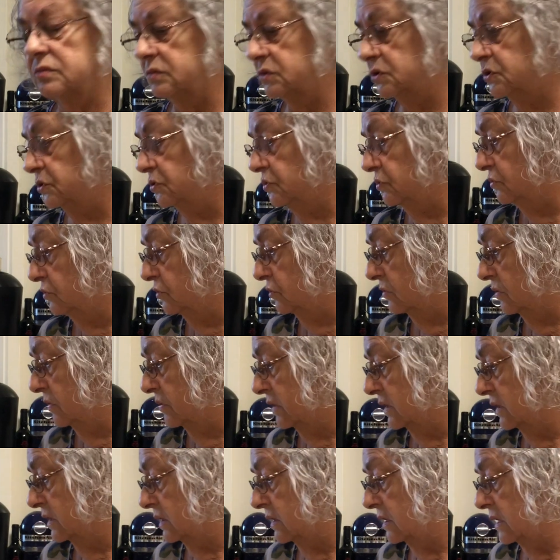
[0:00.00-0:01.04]
do
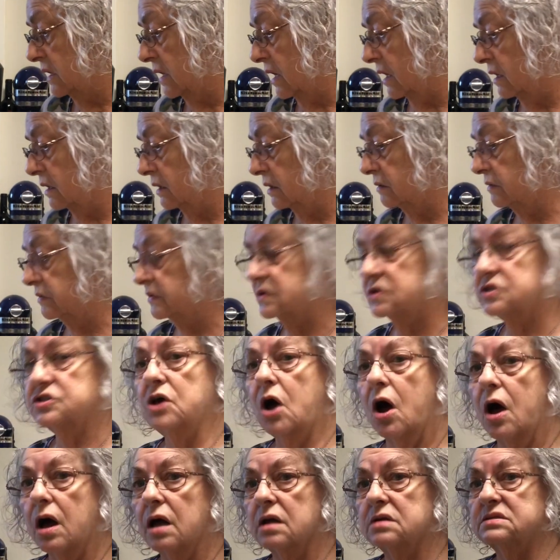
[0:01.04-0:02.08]
the
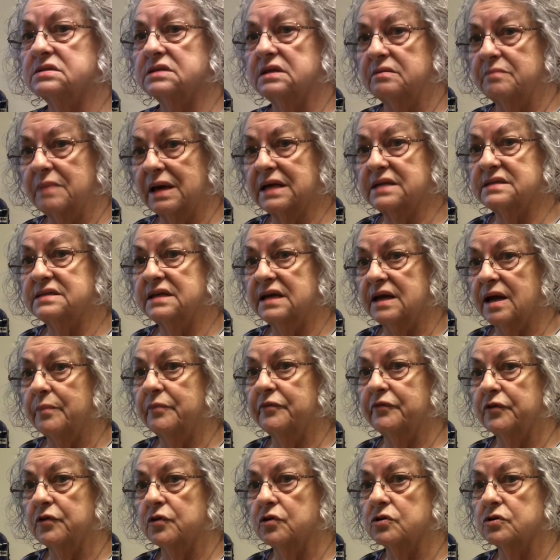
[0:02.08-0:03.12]
sauce and mix it up
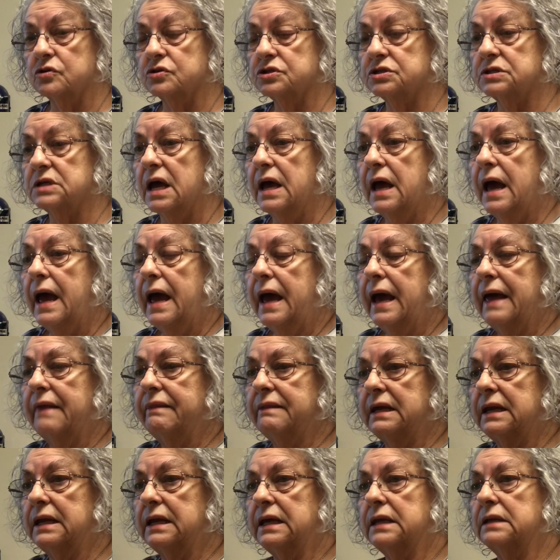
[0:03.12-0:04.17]
first, and
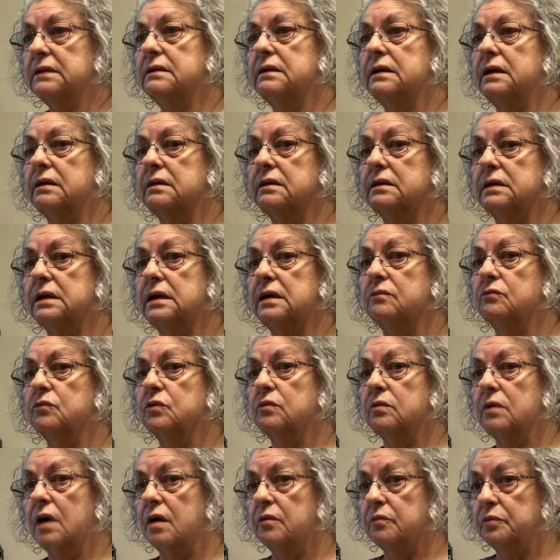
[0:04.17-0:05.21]
then
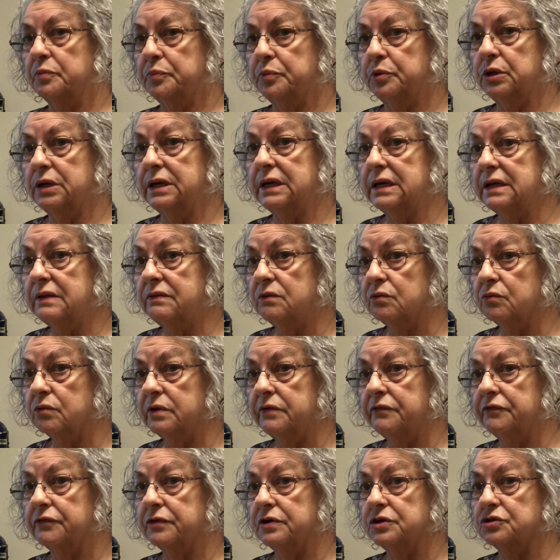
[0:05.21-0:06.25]
I will put it in the
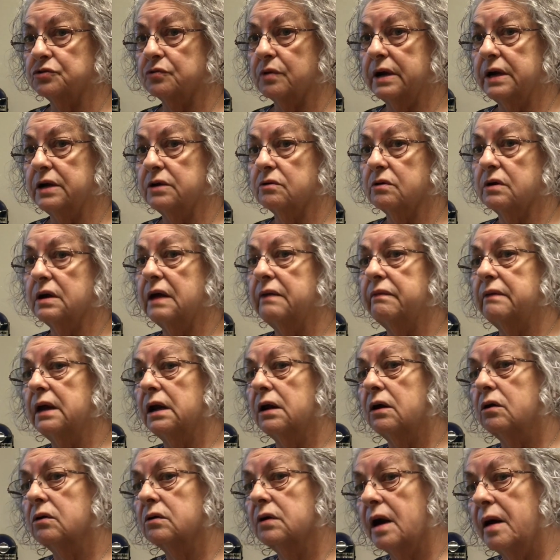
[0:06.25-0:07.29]
refrigerator, and then
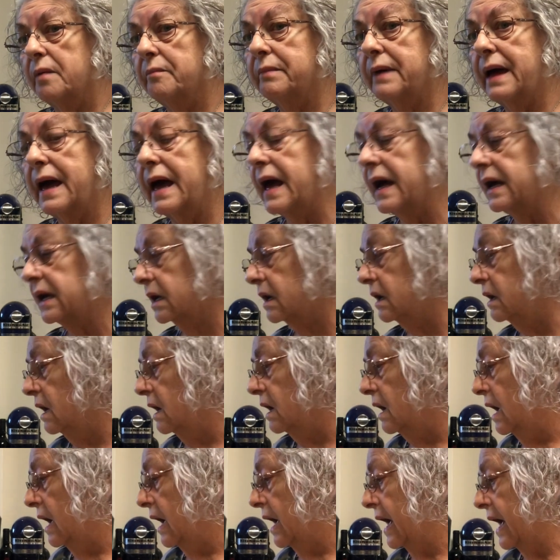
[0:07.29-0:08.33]
I'll come back
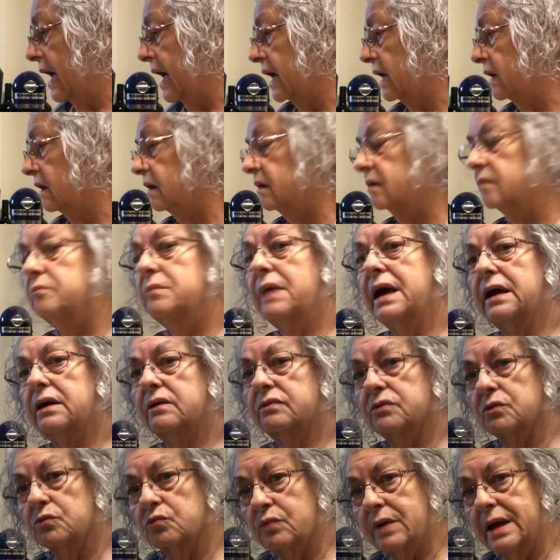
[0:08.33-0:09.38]
and make
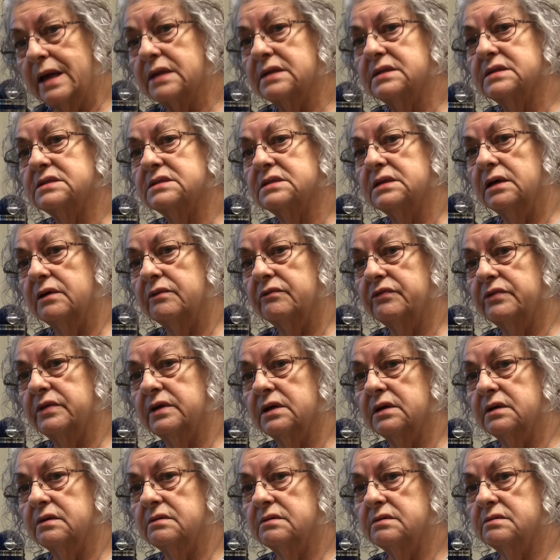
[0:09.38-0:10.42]
the rest of
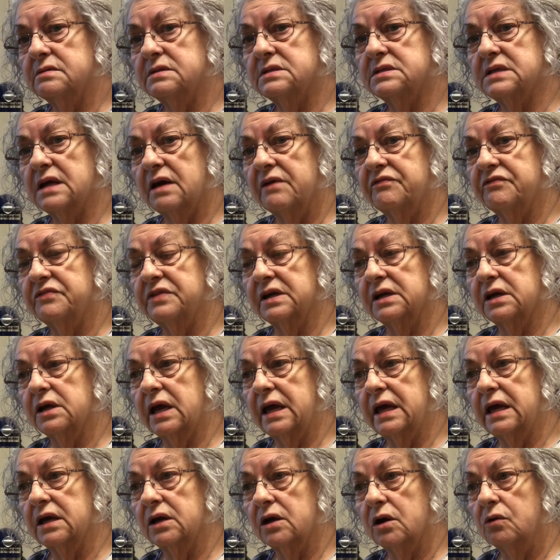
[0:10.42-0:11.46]
the stuff that
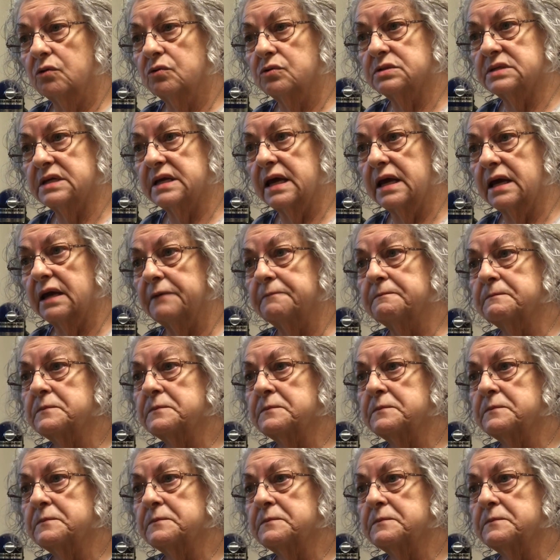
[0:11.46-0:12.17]
it goes in